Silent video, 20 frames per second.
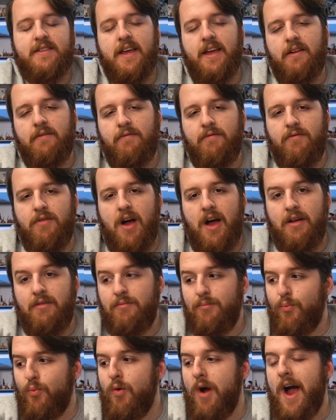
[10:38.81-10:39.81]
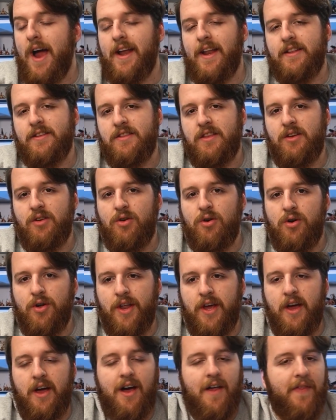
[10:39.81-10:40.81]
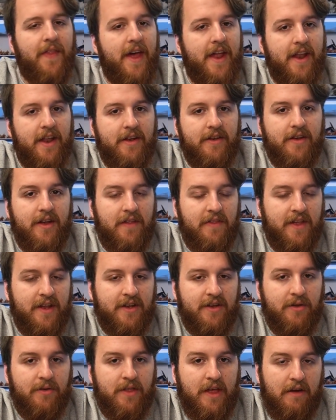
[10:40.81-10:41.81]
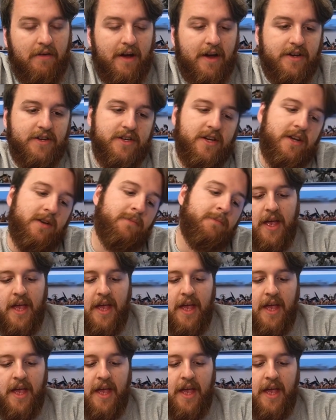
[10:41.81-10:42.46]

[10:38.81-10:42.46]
They can ride into the corner and then do their action.